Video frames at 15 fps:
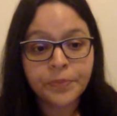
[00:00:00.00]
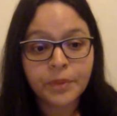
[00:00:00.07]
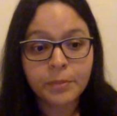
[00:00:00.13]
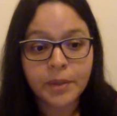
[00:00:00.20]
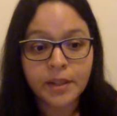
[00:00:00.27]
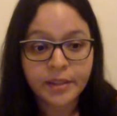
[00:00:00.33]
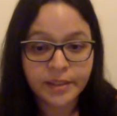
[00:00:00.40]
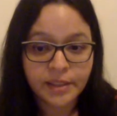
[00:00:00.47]

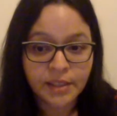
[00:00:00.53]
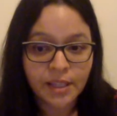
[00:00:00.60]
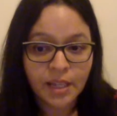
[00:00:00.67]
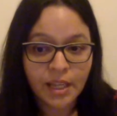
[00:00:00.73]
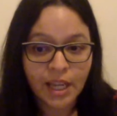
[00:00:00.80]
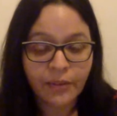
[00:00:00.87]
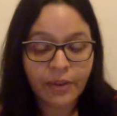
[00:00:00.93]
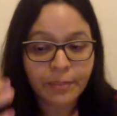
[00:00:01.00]
Because
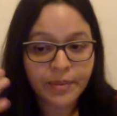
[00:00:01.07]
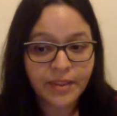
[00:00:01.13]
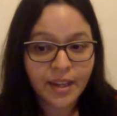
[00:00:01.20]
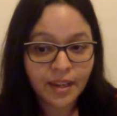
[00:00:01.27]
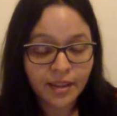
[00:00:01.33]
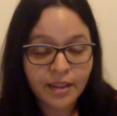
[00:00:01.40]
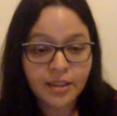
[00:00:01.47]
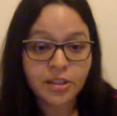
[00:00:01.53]
if I'm
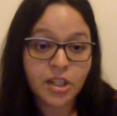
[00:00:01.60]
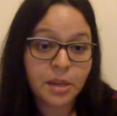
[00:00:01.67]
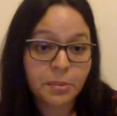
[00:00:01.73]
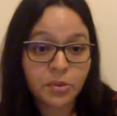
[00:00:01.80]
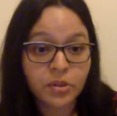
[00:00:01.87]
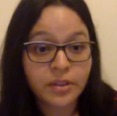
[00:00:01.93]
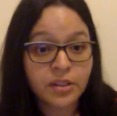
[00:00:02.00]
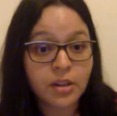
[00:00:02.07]
saying that the
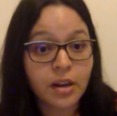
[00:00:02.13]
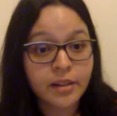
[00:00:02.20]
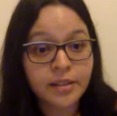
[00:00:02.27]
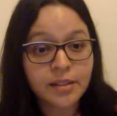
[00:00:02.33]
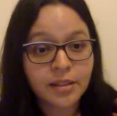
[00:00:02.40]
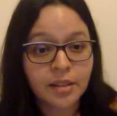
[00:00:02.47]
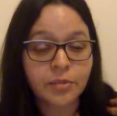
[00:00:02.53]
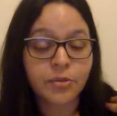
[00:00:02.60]
temperature is
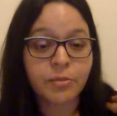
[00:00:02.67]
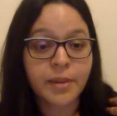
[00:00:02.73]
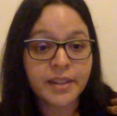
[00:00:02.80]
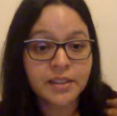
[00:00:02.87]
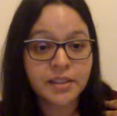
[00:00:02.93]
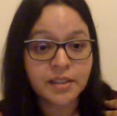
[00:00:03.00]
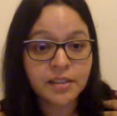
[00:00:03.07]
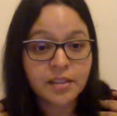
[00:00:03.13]
constant for my
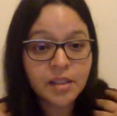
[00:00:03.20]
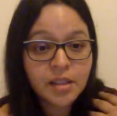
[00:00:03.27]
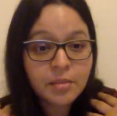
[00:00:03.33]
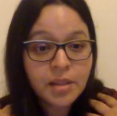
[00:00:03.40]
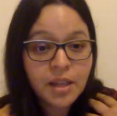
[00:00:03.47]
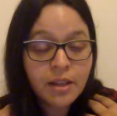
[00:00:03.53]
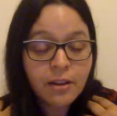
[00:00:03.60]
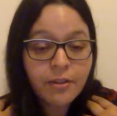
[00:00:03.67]
system
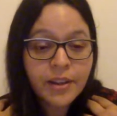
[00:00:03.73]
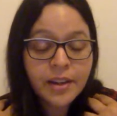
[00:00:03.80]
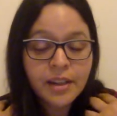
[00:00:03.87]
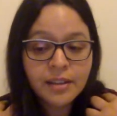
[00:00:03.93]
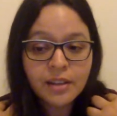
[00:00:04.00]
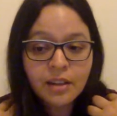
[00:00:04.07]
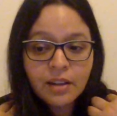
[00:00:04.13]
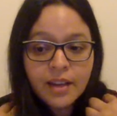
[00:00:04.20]
of an
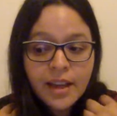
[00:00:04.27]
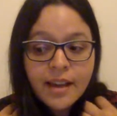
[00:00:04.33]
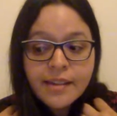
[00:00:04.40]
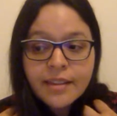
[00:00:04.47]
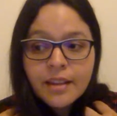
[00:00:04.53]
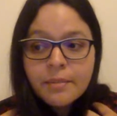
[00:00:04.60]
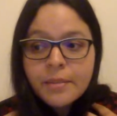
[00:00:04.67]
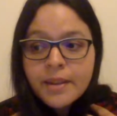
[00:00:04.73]
ideal gas,
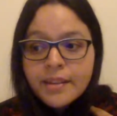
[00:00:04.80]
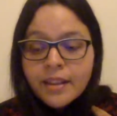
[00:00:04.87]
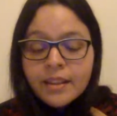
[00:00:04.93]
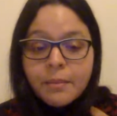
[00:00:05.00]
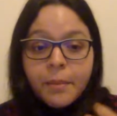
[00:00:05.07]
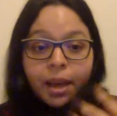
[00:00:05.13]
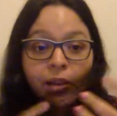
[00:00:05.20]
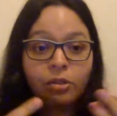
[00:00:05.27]
it means that the
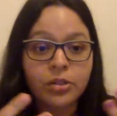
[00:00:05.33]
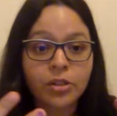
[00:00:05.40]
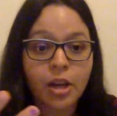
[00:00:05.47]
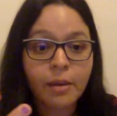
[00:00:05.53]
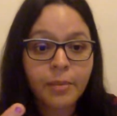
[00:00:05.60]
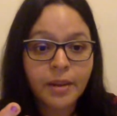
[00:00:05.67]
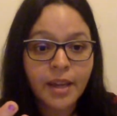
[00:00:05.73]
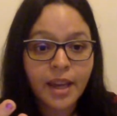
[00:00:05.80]

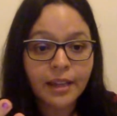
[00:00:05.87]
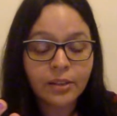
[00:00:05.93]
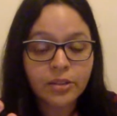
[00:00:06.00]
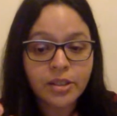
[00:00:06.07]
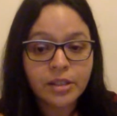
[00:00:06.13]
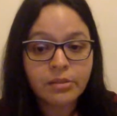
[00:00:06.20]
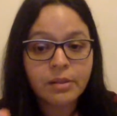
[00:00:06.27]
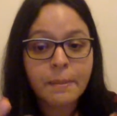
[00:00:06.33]
microscopic
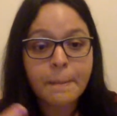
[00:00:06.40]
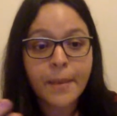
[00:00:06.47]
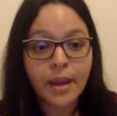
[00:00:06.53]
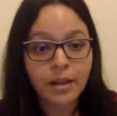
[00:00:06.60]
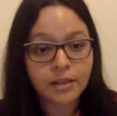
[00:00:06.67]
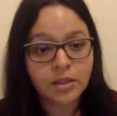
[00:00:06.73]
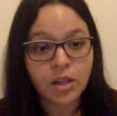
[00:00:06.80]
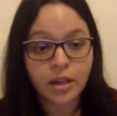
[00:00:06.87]
energy
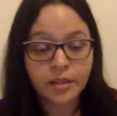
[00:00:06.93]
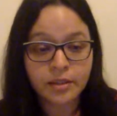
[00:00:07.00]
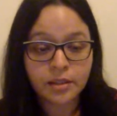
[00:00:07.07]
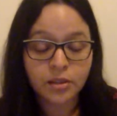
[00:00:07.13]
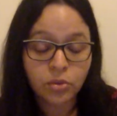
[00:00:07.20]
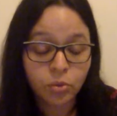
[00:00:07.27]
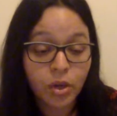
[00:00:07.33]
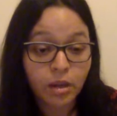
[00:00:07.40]
remains constant
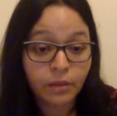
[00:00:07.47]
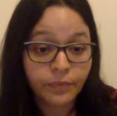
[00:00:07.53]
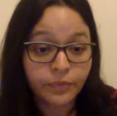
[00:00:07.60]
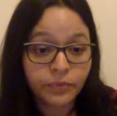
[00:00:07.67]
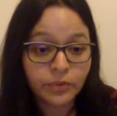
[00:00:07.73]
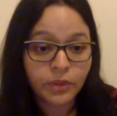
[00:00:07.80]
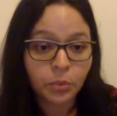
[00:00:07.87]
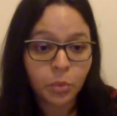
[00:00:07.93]
as well,
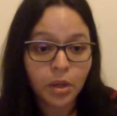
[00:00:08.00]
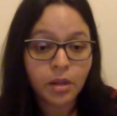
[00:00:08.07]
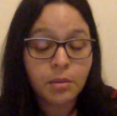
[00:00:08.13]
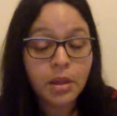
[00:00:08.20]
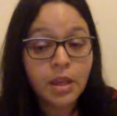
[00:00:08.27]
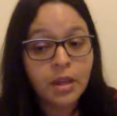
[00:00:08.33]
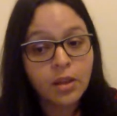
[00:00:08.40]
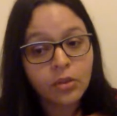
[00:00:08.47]
okay?
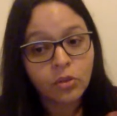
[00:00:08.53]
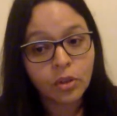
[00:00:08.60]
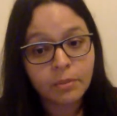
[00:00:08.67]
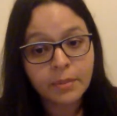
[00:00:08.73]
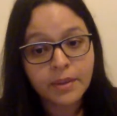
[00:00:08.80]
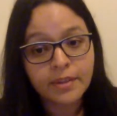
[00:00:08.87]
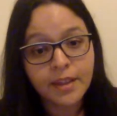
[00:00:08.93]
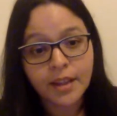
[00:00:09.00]
So it
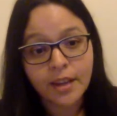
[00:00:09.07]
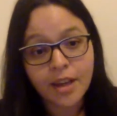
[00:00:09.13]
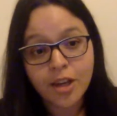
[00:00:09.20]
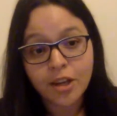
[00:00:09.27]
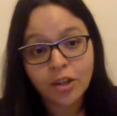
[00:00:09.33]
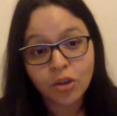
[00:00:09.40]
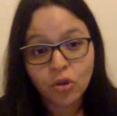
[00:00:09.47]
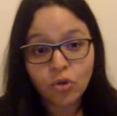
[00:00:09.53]
means that any
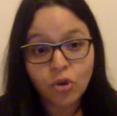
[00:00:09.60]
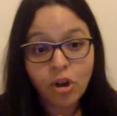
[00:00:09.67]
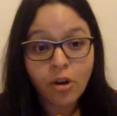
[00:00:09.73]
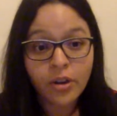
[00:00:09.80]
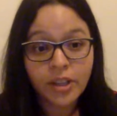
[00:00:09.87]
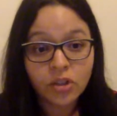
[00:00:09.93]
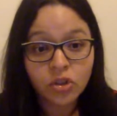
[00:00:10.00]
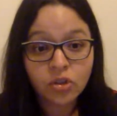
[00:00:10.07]
Q
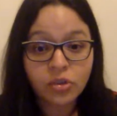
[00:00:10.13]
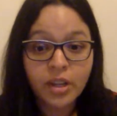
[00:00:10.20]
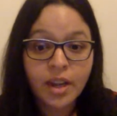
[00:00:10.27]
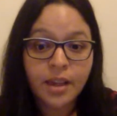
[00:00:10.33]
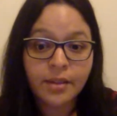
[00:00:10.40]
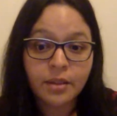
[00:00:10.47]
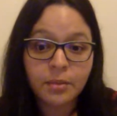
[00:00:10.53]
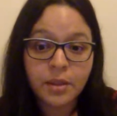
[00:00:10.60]
going into it
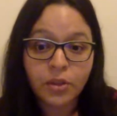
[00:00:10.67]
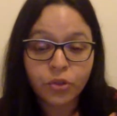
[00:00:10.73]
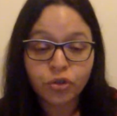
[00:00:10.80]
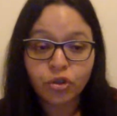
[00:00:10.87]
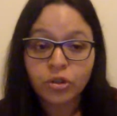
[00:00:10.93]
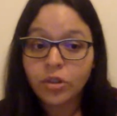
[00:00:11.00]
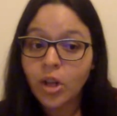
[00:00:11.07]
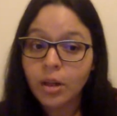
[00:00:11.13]
has to be equal
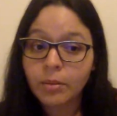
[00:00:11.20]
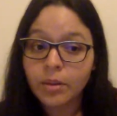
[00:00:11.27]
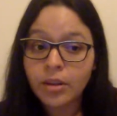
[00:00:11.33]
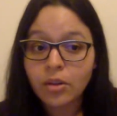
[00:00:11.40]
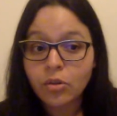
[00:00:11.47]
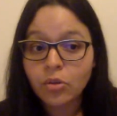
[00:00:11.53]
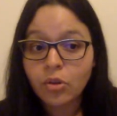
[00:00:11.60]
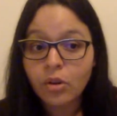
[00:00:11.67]
to
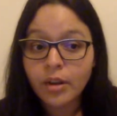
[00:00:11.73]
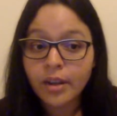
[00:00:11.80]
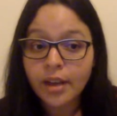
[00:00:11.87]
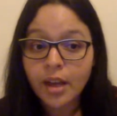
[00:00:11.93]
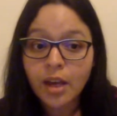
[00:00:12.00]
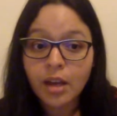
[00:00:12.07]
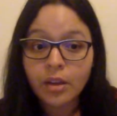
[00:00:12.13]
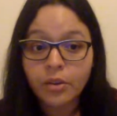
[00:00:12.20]
W going
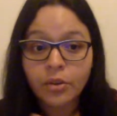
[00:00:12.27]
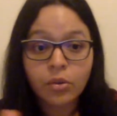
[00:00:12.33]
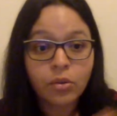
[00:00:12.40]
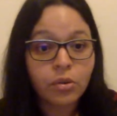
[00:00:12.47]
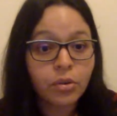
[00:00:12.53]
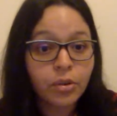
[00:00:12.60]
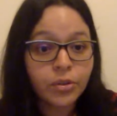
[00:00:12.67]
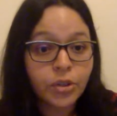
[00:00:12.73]
out,
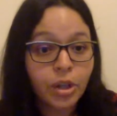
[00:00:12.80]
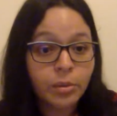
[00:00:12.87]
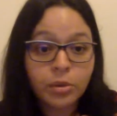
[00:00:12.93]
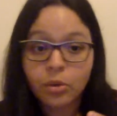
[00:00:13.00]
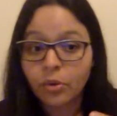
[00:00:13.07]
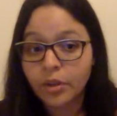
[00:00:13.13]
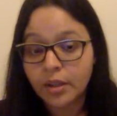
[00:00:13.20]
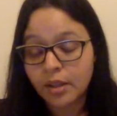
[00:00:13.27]
or W
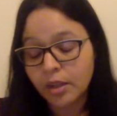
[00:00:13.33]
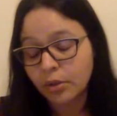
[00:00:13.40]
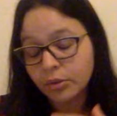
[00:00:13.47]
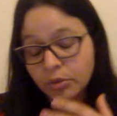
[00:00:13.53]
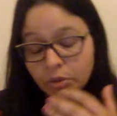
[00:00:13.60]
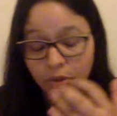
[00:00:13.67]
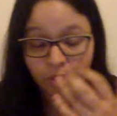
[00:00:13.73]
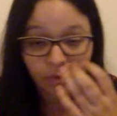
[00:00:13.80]
going in equal
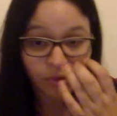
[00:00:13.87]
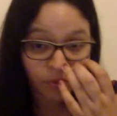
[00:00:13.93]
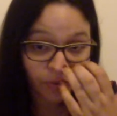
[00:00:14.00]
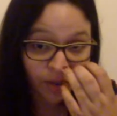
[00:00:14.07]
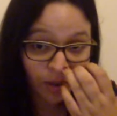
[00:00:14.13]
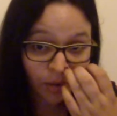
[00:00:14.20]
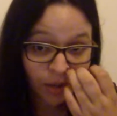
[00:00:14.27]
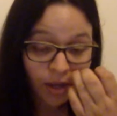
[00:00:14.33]
to Q going
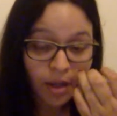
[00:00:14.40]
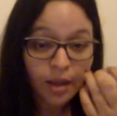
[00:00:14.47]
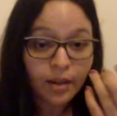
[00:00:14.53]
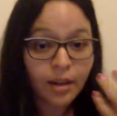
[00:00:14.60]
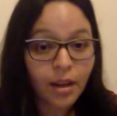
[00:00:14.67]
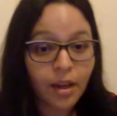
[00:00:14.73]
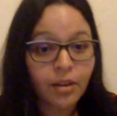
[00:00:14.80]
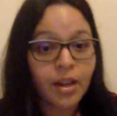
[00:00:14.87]
out.
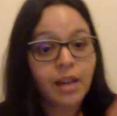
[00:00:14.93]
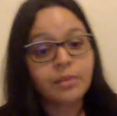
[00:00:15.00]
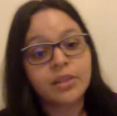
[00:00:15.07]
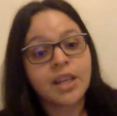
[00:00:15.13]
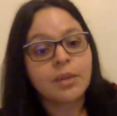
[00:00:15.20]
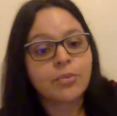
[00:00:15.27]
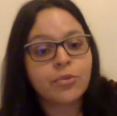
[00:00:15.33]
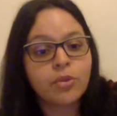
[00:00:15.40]
Now, I don't have
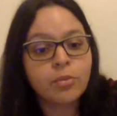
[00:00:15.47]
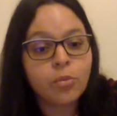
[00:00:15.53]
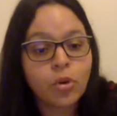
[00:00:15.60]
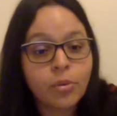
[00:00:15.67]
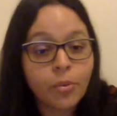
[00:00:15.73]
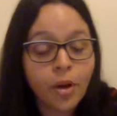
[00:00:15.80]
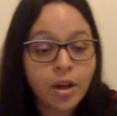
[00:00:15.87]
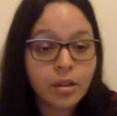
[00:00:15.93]
time for more
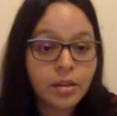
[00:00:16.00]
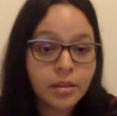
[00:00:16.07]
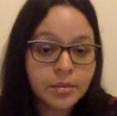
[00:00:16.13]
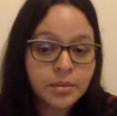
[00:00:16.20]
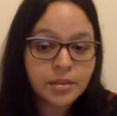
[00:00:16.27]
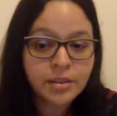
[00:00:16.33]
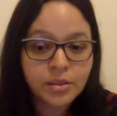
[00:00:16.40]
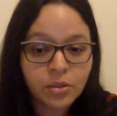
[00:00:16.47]

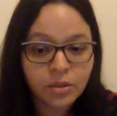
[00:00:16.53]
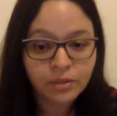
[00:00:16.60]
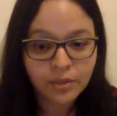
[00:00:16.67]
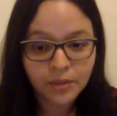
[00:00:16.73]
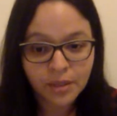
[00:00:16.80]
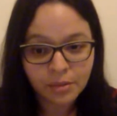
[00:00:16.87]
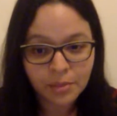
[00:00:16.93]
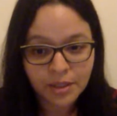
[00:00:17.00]
problems because only
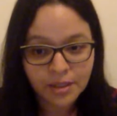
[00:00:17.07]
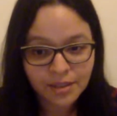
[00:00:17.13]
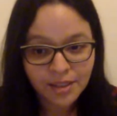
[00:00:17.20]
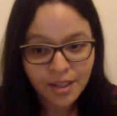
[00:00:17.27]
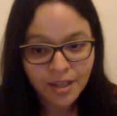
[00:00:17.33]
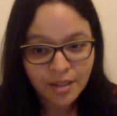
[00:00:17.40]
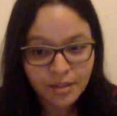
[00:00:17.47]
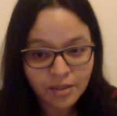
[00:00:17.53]
15 minutes.
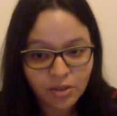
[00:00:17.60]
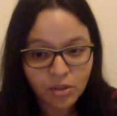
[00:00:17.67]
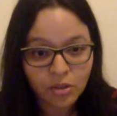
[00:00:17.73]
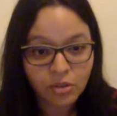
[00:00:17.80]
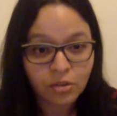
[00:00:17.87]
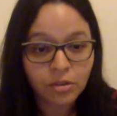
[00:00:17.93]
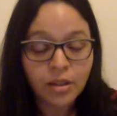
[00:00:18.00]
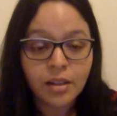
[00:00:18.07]

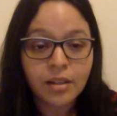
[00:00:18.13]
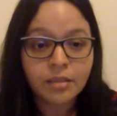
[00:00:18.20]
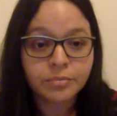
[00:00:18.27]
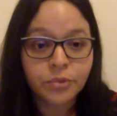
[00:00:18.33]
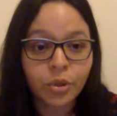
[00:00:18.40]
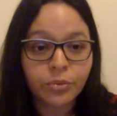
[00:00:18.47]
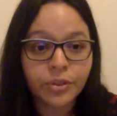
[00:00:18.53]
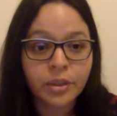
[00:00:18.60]
So
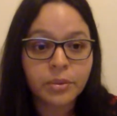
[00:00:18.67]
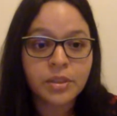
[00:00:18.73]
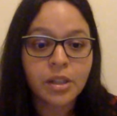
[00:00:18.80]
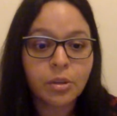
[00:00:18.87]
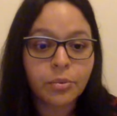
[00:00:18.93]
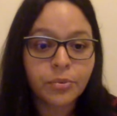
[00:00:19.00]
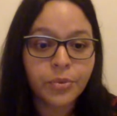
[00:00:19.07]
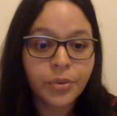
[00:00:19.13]
hopefully it was
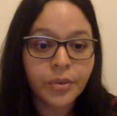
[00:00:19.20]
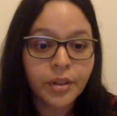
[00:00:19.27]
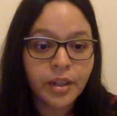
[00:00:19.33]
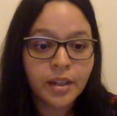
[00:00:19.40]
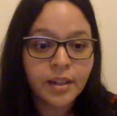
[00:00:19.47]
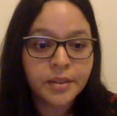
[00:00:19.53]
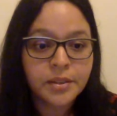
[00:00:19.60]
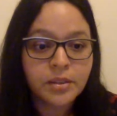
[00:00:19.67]
helpful,
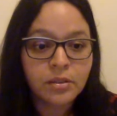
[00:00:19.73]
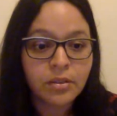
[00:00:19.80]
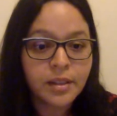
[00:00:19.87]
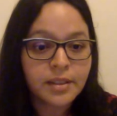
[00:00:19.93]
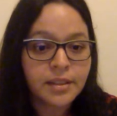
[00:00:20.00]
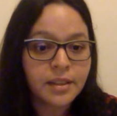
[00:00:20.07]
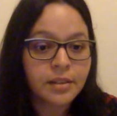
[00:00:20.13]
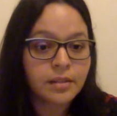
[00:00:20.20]
and I'll see you
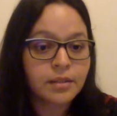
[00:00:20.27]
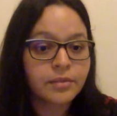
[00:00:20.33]
guys later.